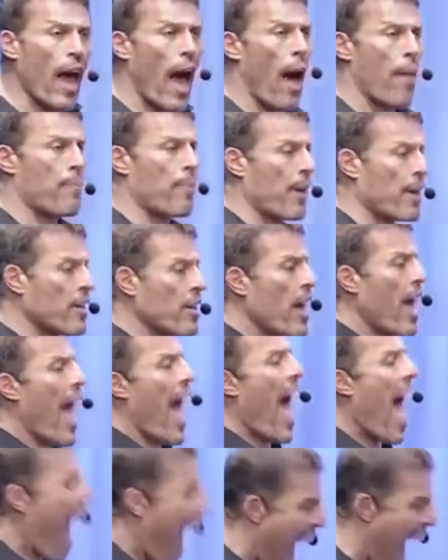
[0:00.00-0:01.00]
happen
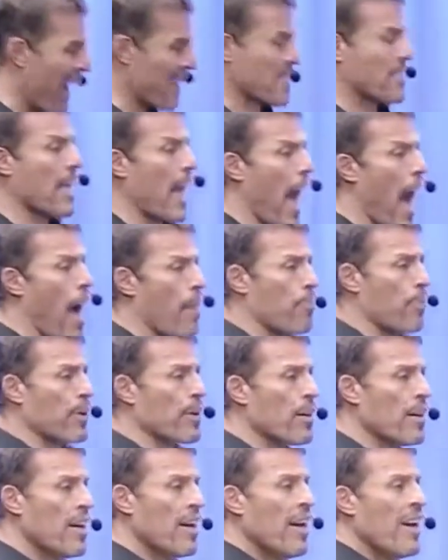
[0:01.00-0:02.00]
has to happen.
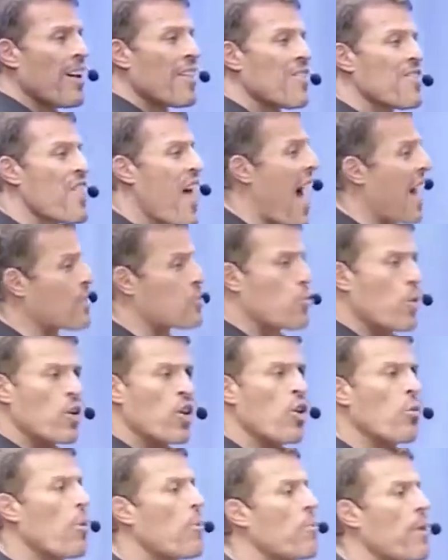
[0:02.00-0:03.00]
That's when
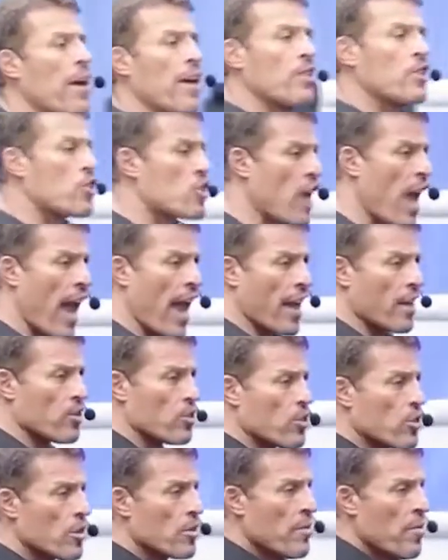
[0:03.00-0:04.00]
human beings change.
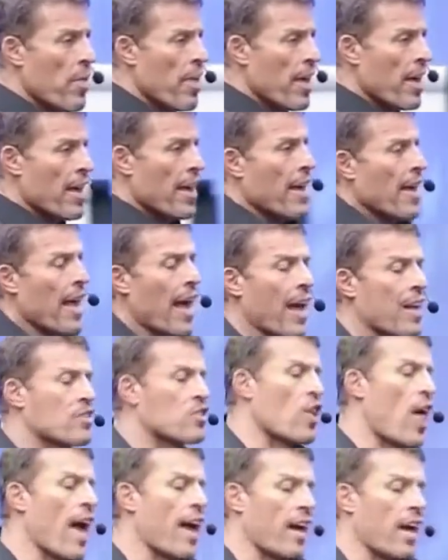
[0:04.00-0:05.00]

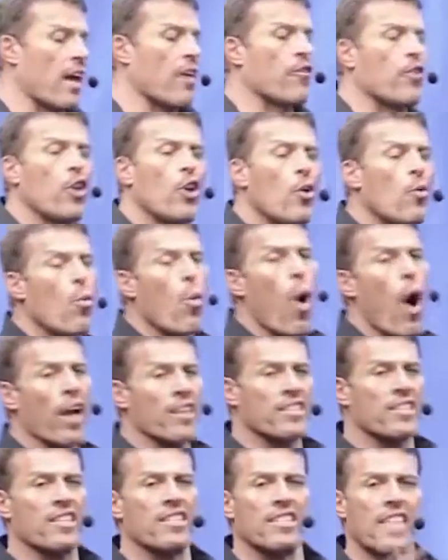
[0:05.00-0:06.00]
It's like if you
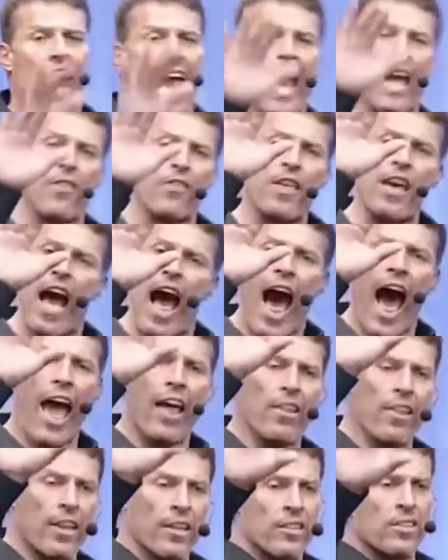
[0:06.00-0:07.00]
want to take the
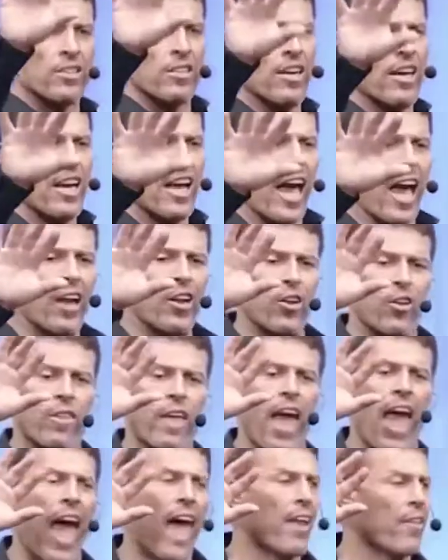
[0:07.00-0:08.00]
island and you're
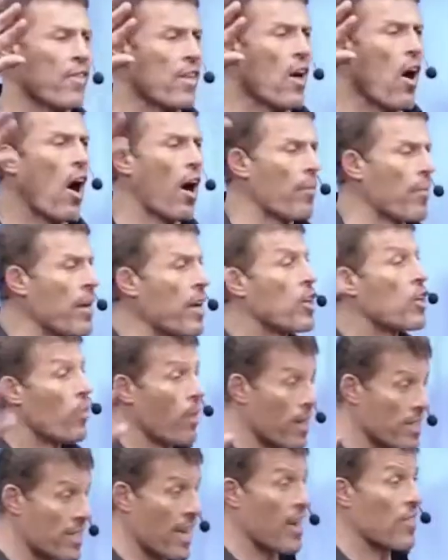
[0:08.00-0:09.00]
the head of the army and you
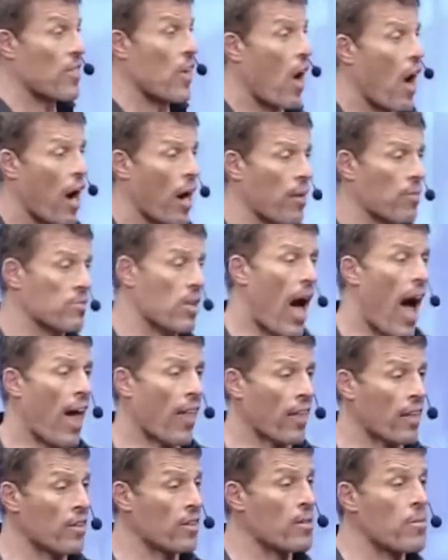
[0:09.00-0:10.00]
want to take the
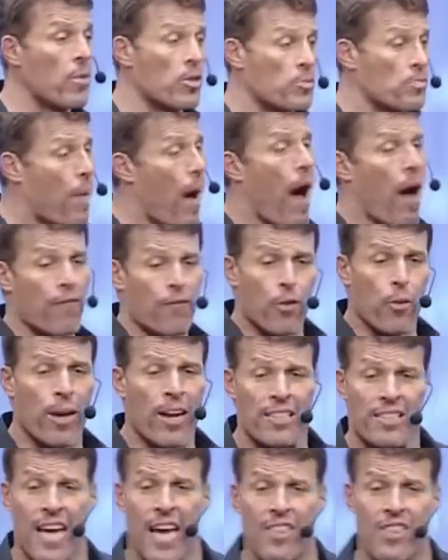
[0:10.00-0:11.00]
island, the most powerful way
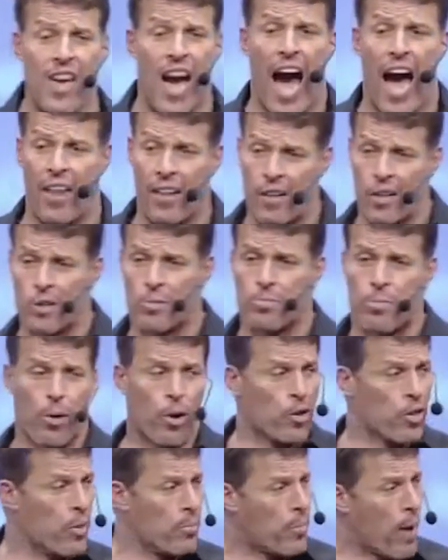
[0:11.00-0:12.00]
to take the island is
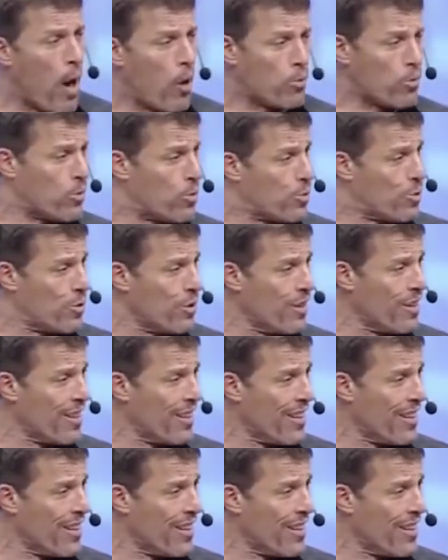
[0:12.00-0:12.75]
burn the boats.